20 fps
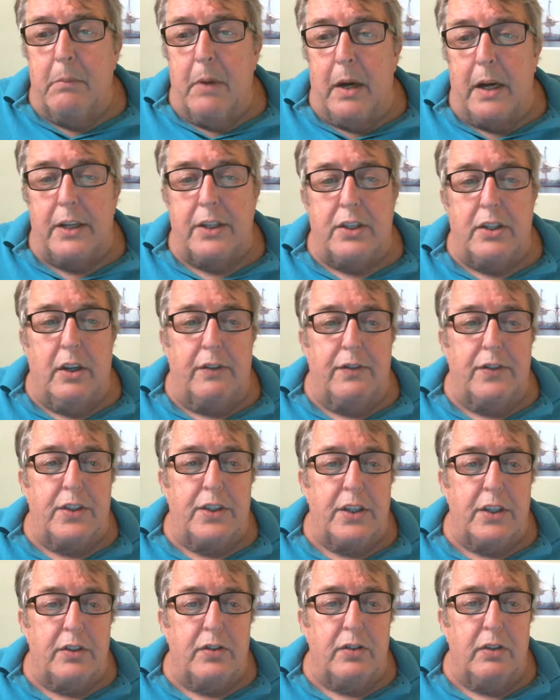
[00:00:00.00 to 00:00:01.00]
much of
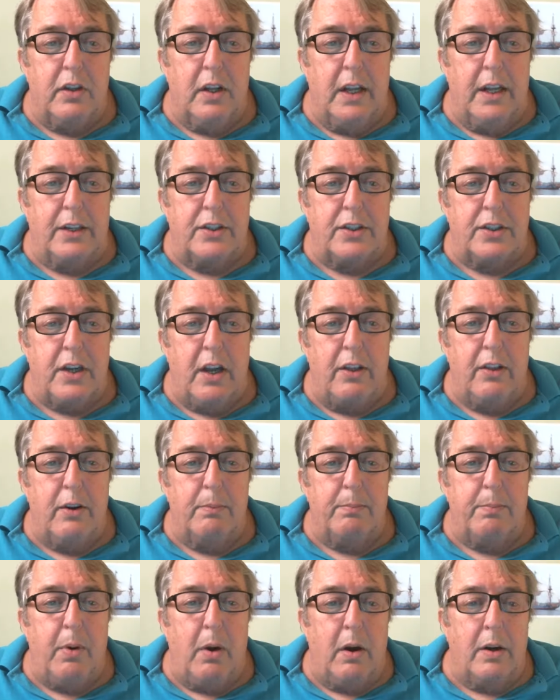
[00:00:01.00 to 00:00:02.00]
central and
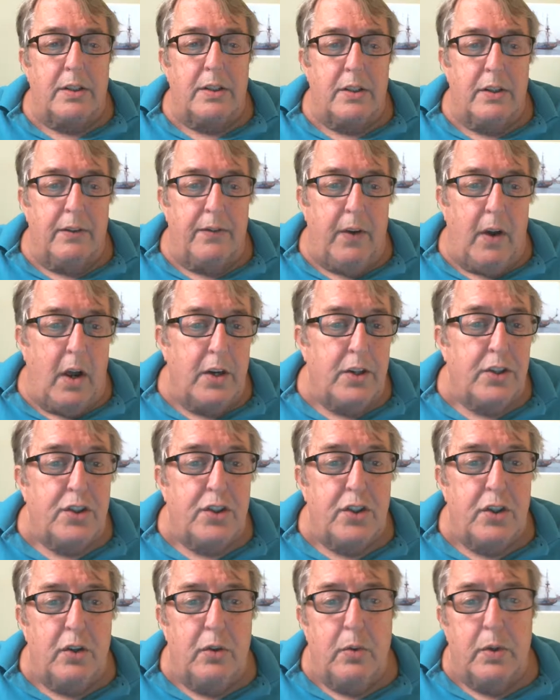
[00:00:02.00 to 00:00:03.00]
southern parts of
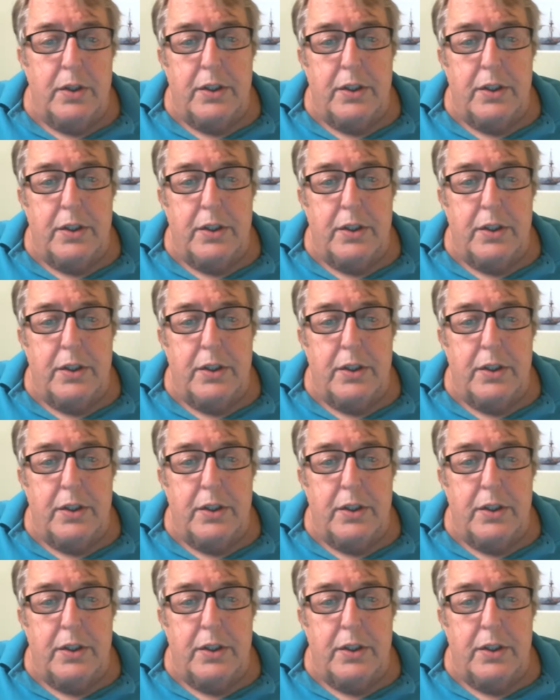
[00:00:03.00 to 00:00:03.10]
Honshu,